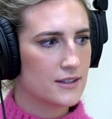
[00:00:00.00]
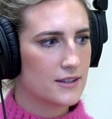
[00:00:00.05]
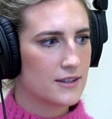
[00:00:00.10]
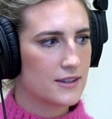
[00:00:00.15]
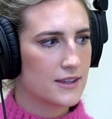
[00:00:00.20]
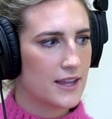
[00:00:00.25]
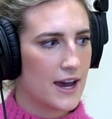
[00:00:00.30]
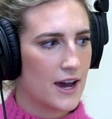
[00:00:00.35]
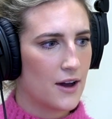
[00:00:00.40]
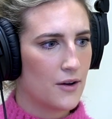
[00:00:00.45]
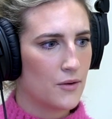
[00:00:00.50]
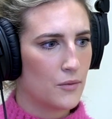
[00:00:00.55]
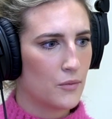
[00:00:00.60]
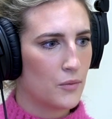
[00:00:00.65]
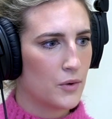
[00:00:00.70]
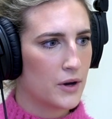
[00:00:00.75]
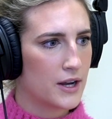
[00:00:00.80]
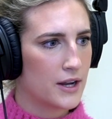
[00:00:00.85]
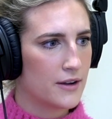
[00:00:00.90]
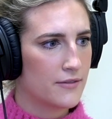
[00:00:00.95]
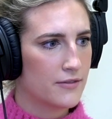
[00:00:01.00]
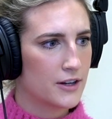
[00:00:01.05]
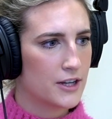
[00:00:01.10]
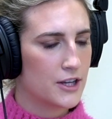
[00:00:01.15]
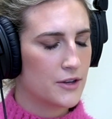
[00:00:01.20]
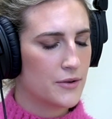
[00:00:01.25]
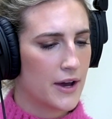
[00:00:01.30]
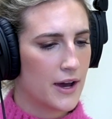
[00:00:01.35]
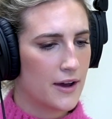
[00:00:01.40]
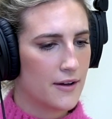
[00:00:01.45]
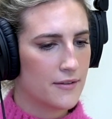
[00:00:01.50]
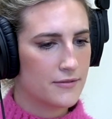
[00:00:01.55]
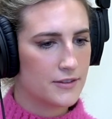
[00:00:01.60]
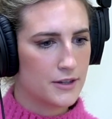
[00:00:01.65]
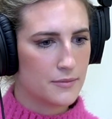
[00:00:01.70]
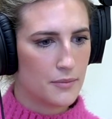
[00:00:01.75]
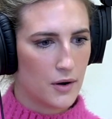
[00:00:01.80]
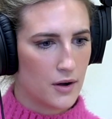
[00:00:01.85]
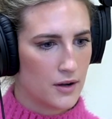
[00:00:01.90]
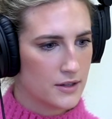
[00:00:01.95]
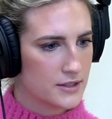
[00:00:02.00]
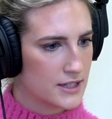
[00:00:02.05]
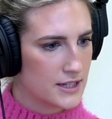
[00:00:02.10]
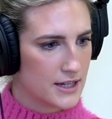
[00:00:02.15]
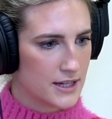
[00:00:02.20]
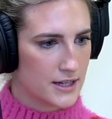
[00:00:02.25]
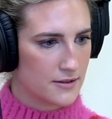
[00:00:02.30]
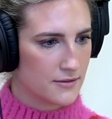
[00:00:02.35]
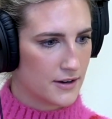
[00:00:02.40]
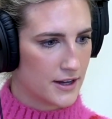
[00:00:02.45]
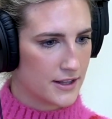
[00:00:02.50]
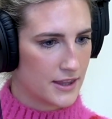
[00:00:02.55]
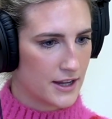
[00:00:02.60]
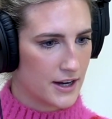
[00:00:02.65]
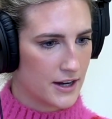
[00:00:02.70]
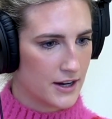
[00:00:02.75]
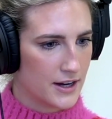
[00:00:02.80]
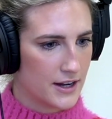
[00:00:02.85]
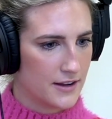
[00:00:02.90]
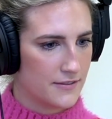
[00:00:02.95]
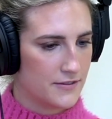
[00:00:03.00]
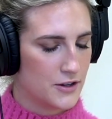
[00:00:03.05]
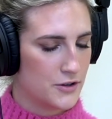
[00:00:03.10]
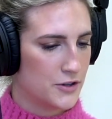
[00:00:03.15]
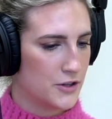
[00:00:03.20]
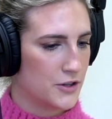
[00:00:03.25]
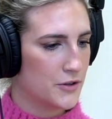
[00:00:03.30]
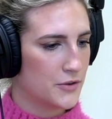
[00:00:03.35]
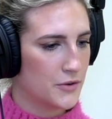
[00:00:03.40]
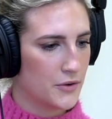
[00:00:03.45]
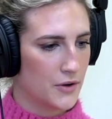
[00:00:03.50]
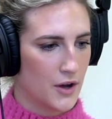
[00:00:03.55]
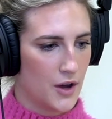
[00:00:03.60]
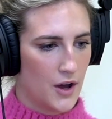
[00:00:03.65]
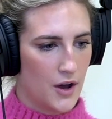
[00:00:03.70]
that whatever you have deposited right there, if you do